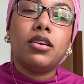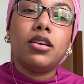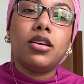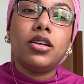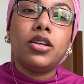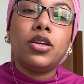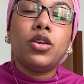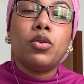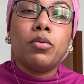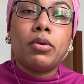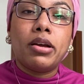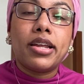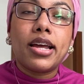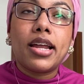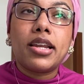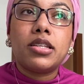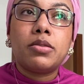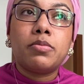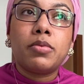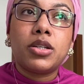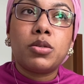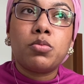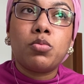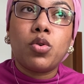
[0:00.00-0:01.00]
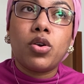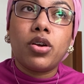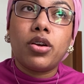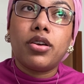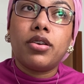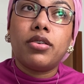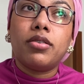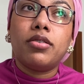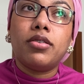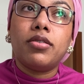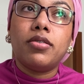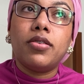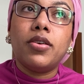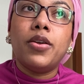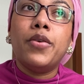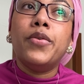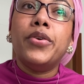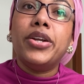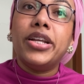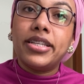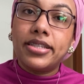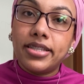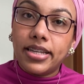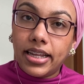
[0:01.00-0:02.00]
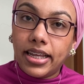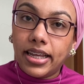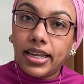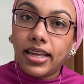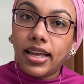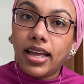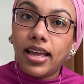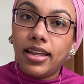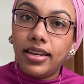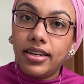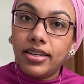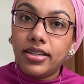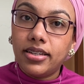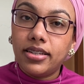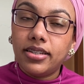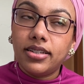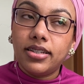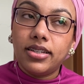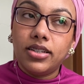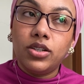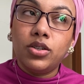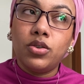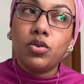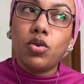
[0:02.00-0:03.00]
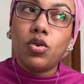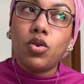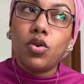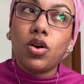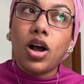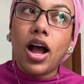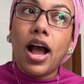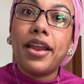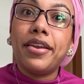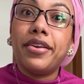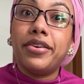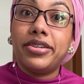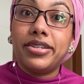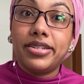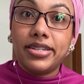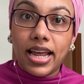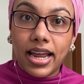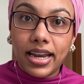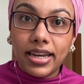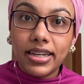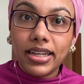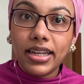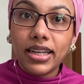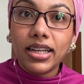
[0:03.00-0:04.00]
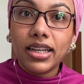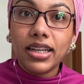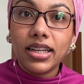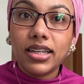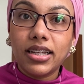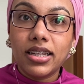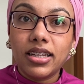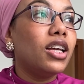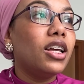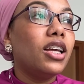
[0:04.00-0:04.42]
you know, my dad is much more reasoning and, you know, understanding.